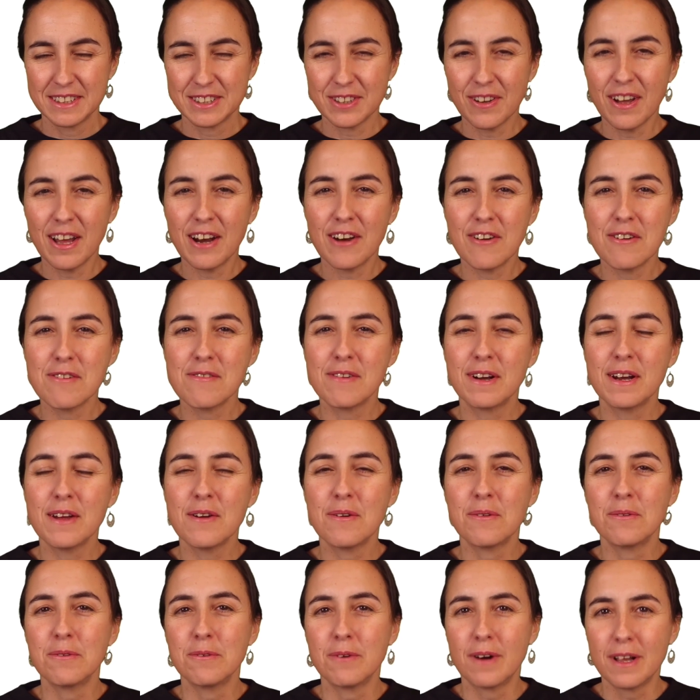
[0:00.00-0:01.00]
So hello everybody
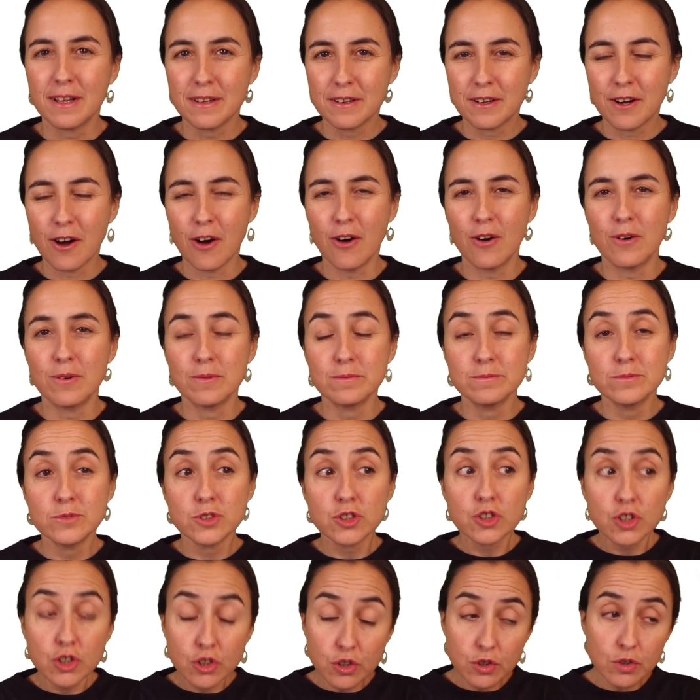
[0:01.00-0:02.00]
and welcome
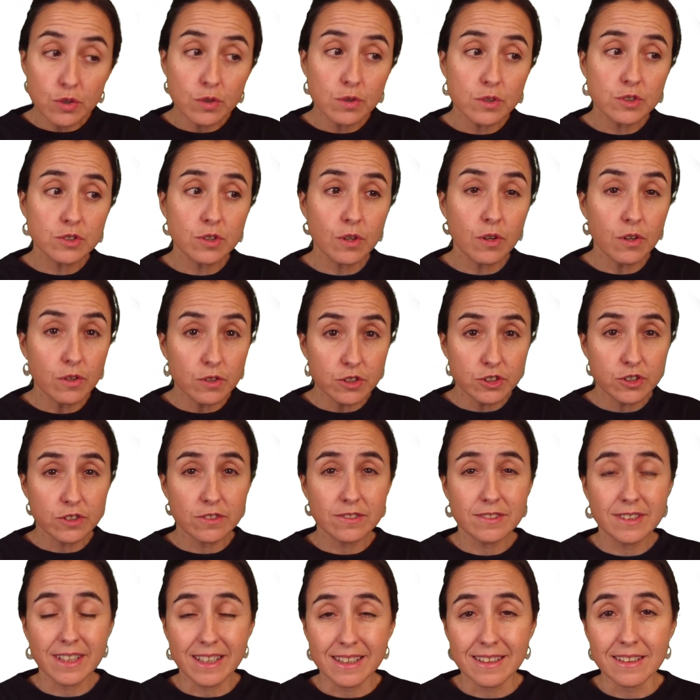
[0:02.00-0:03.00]
to
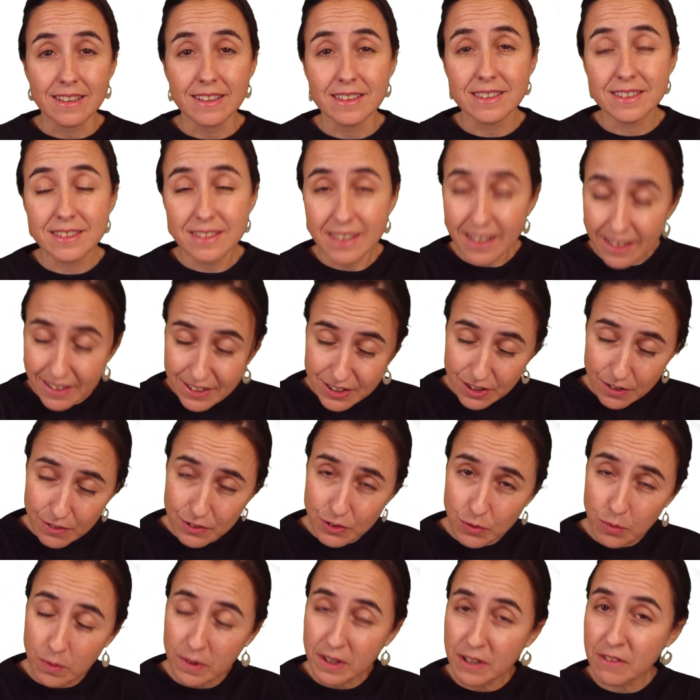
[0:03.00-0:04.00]
solution day 6 of
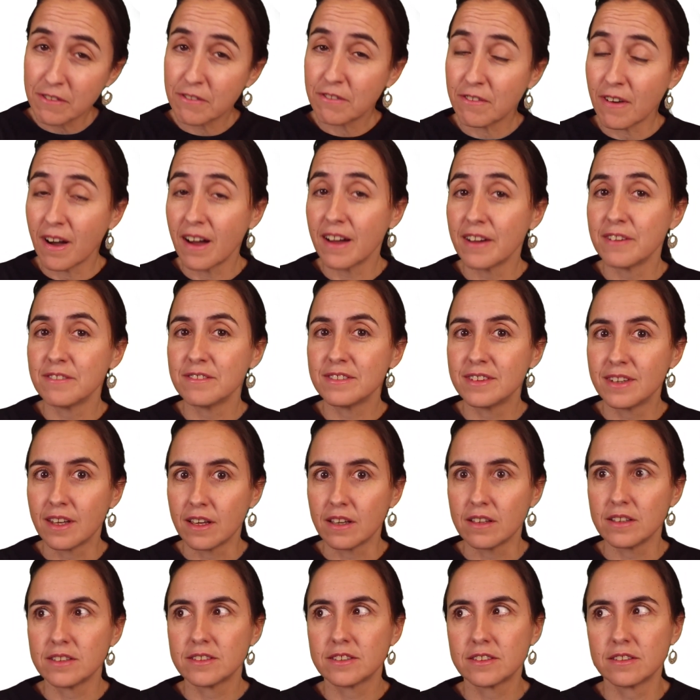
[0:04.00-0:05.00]
25
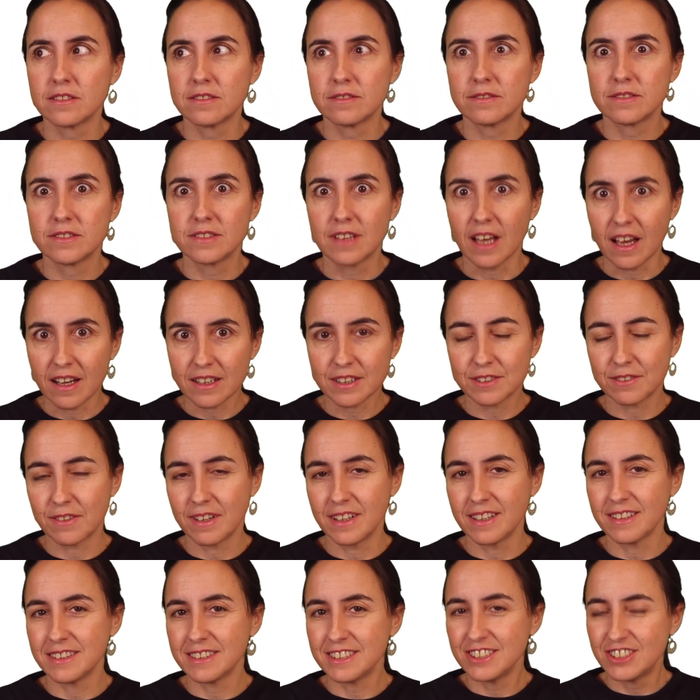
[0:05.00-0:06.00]
days of DAX
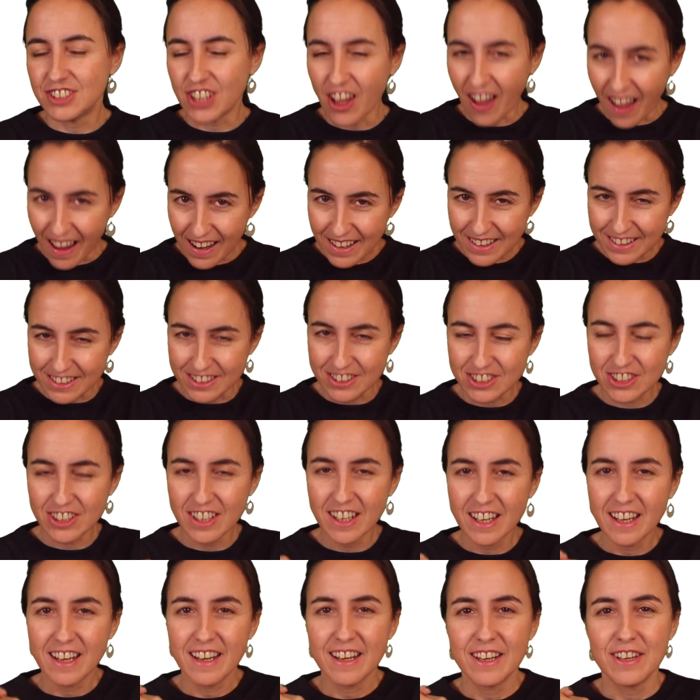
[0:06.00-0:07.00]
Fridays challenge.
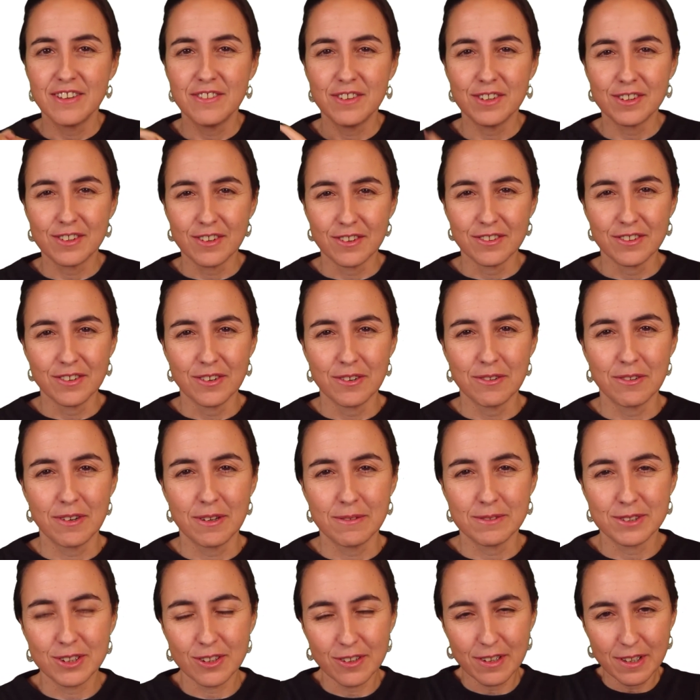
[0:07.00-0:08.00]
If you don't know what
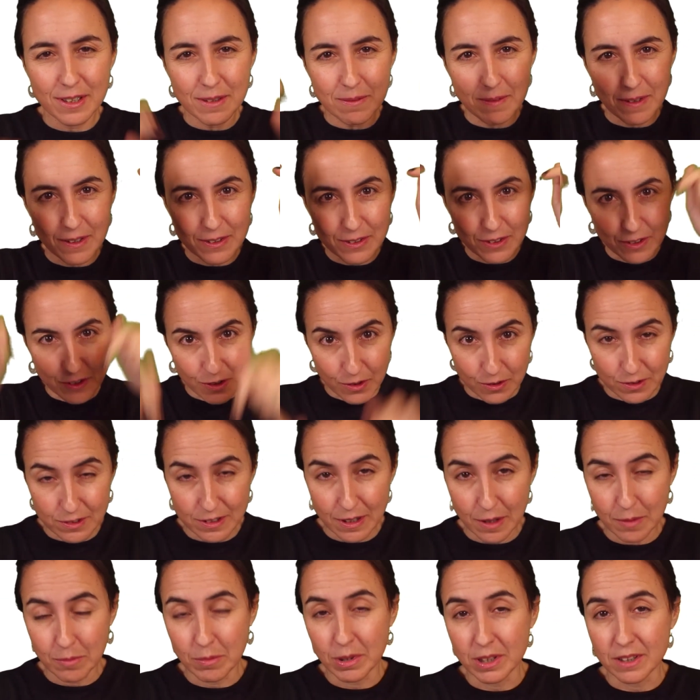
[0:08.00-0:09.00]
I'm talking about, go
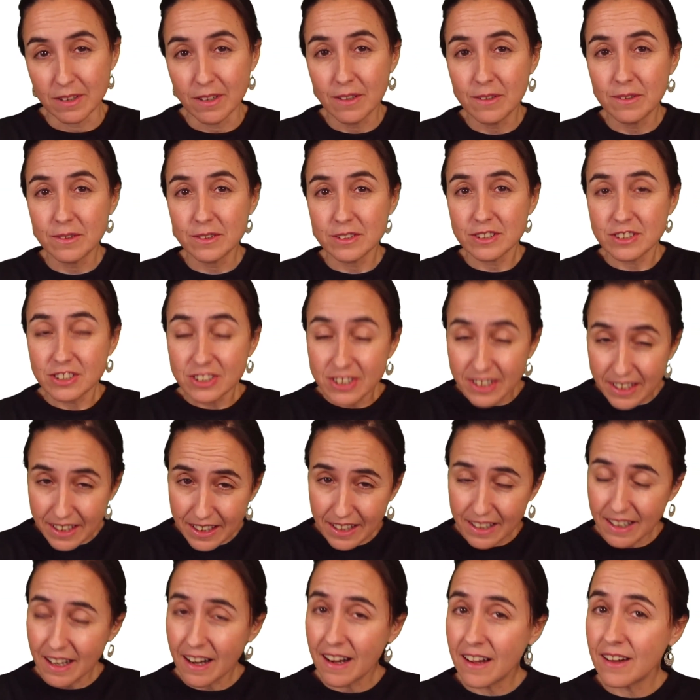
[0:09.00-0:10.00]
down below, check
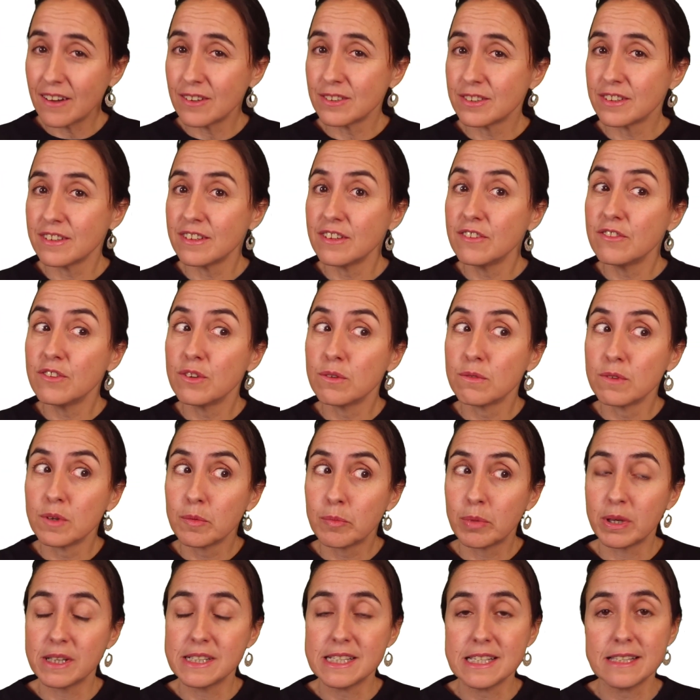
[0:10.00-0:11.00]
it out. If you want to
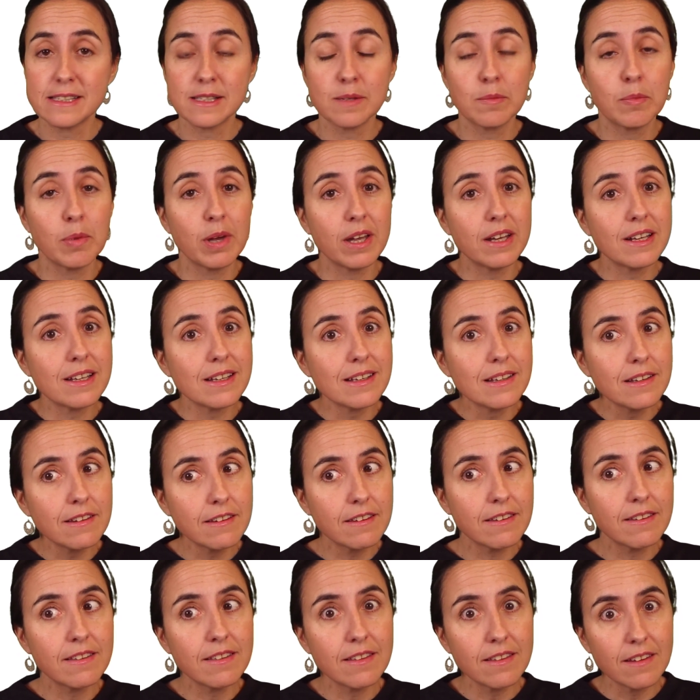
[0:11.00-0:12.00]
participate,
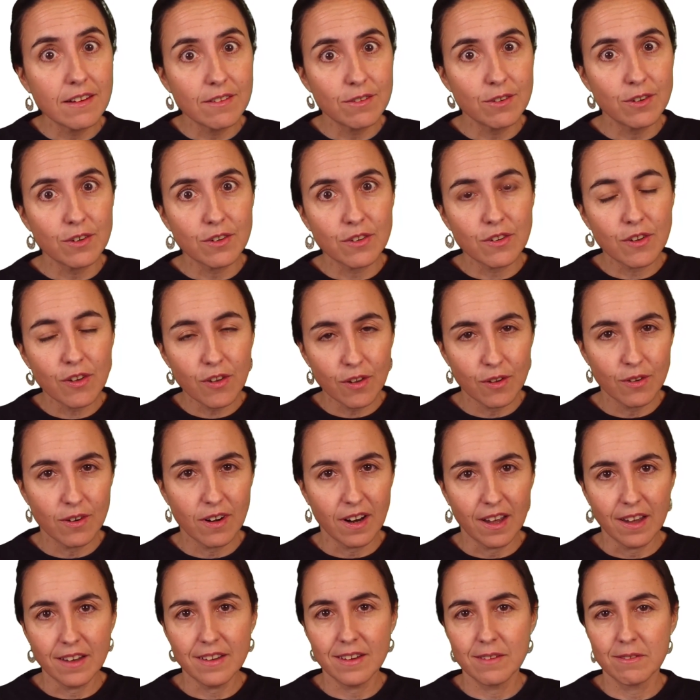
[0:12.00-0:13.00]
it's never too
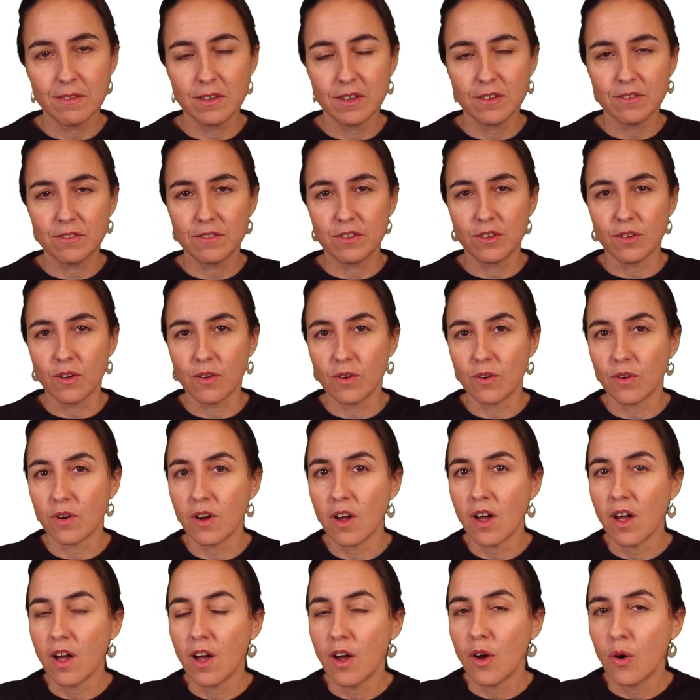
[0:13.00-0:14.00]
late, even if though
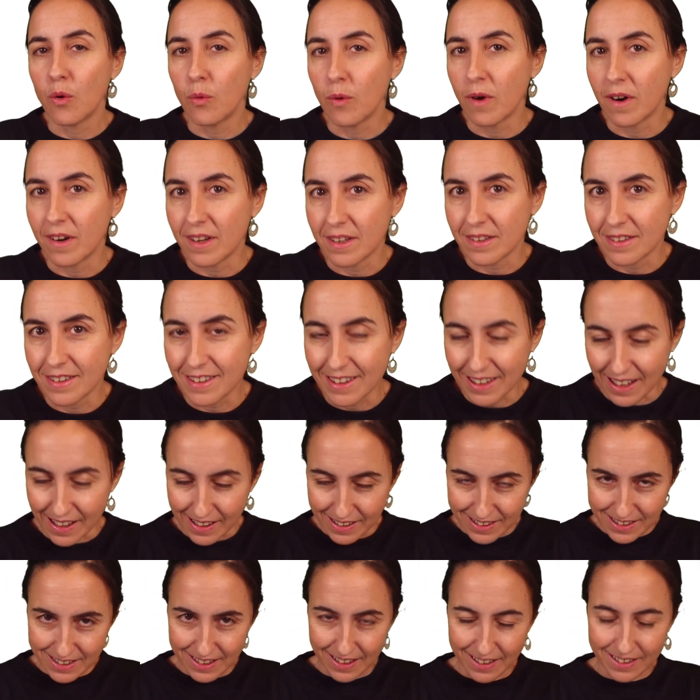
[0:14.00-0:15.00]
we're
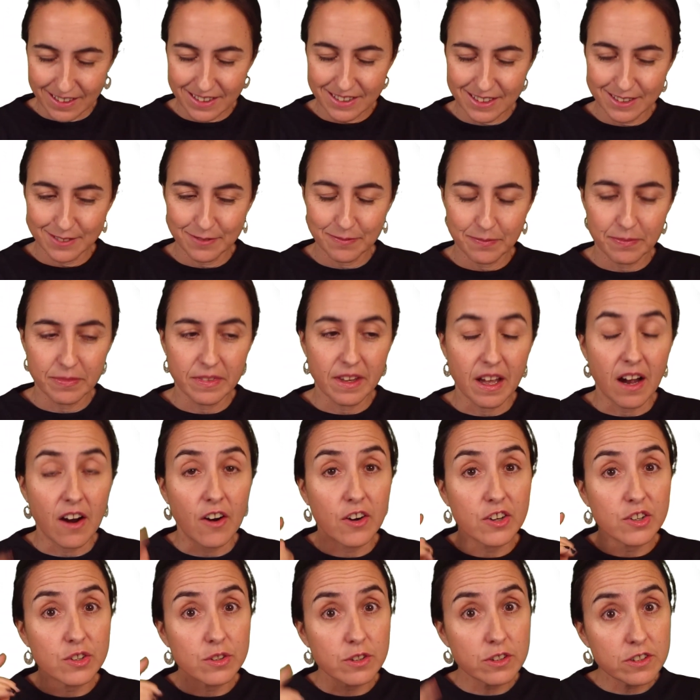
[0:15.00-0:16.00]
day 6. Are
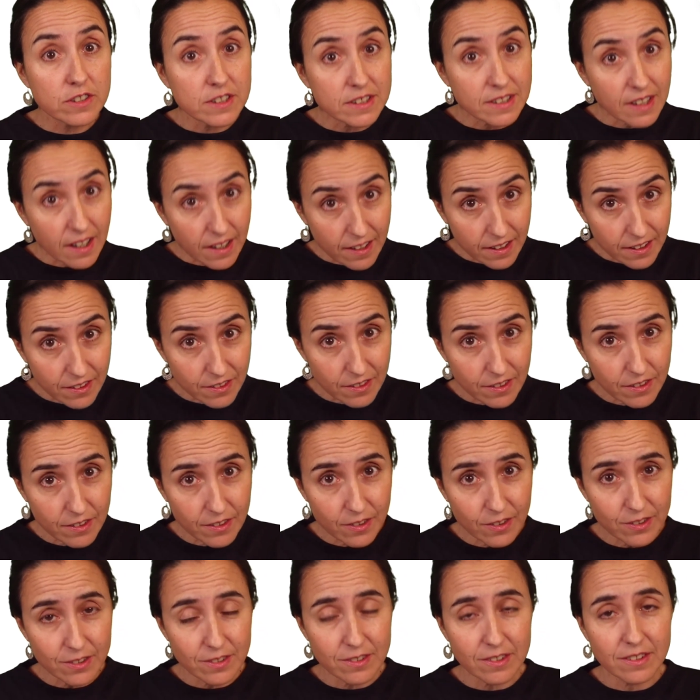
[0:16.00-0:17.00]
you stuck
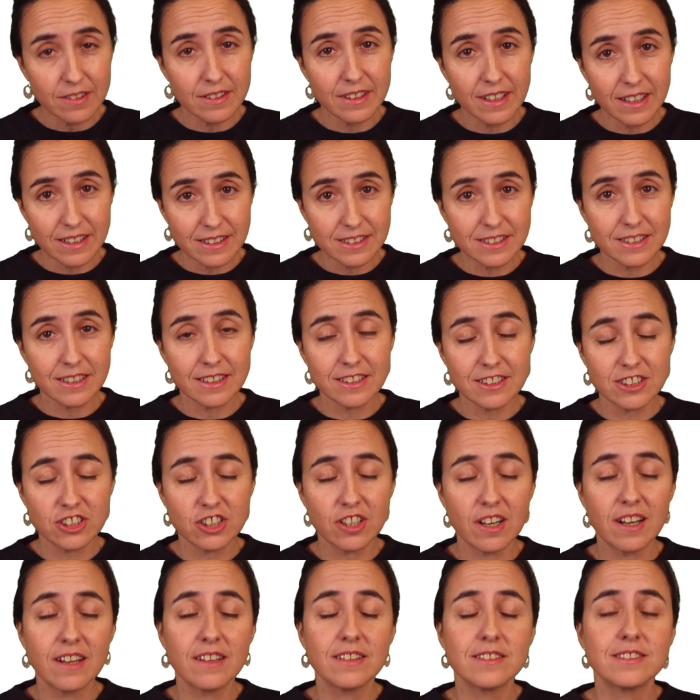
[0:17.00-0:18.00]
on day 6
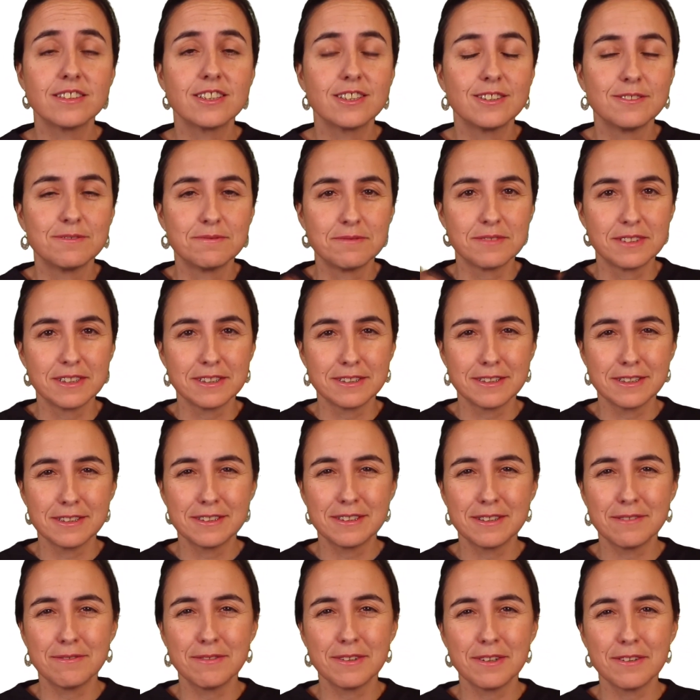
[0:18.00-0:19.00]
challenge? This is
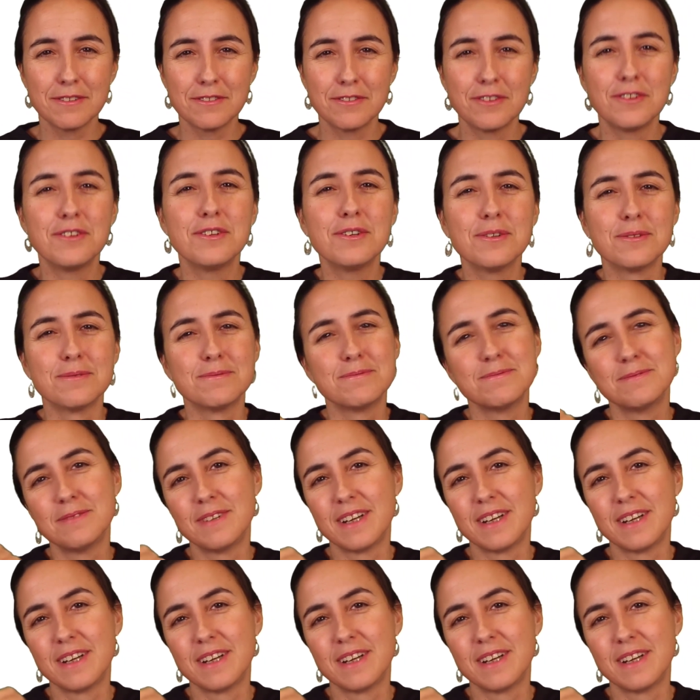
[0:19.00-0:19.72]
the video for you.